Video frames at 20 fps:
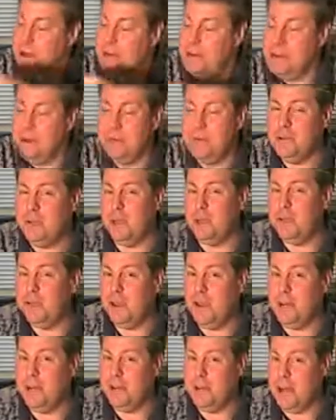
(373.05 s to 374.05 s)

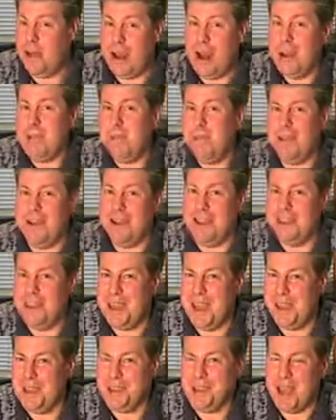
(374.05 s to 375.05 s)

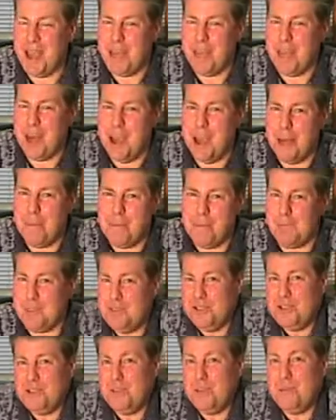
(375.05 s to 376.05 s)
www.iprovidethecash.com, and
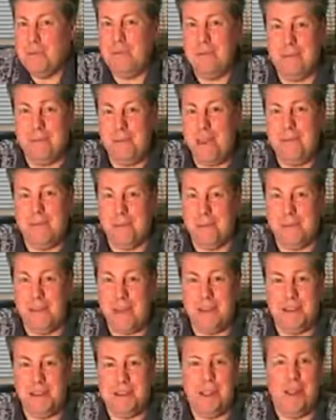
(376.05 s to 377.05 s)
you just do them a big favor.
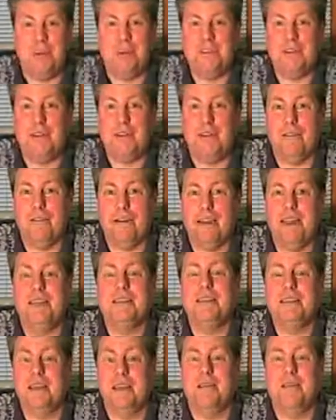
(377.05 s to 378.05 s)
They can sell with seller
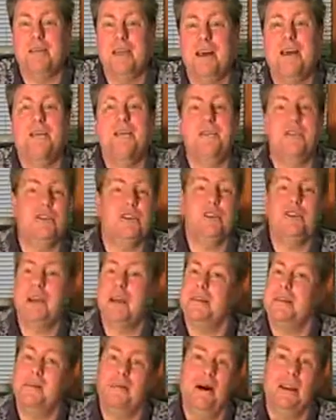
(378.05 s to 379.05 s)
financing themselves and just
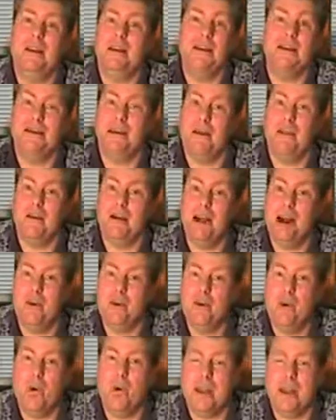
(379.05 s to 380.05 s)
get the money and sell their
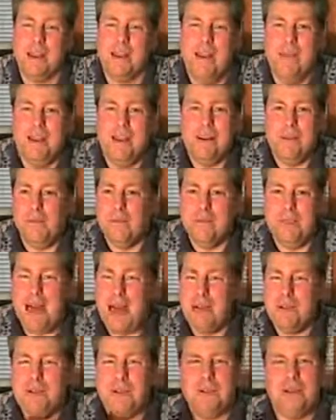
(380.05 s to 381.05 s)
house quick.
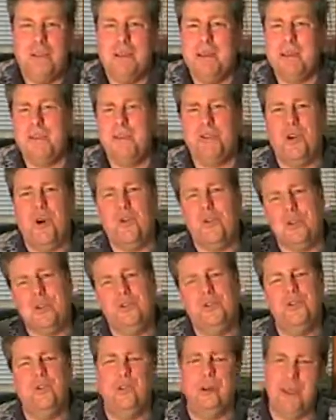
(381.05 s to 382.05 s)
Houses are being sold in
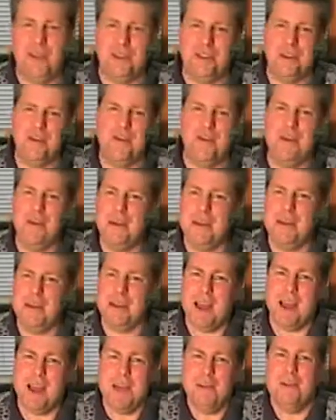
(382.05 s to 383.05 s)
2 weeks, 3 weeks'
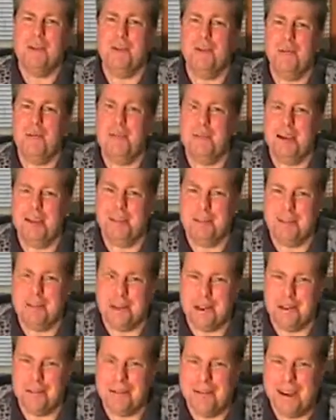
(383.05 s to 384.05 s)
time when you provide the
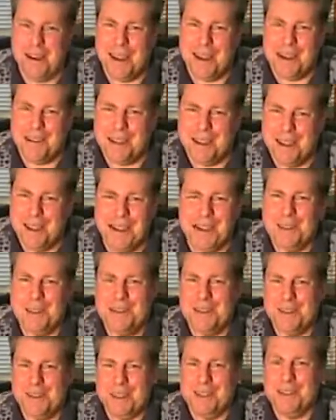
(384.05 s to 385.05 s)
seller financing.
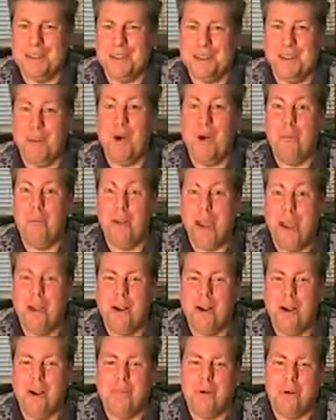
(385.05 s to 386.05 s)
It's a
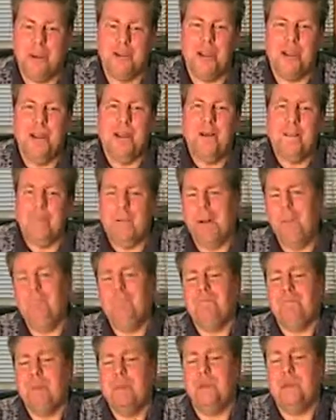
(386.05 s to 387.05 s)
no-brainer almost. But
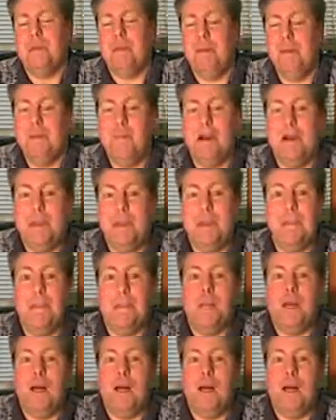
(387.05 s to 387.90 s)
you can make money